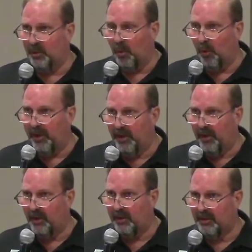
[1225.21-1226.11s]

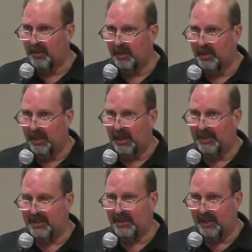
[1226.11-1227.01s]
oil
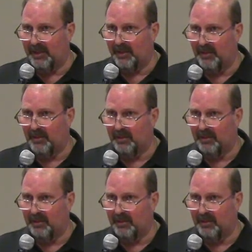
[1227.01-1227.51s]
and steel.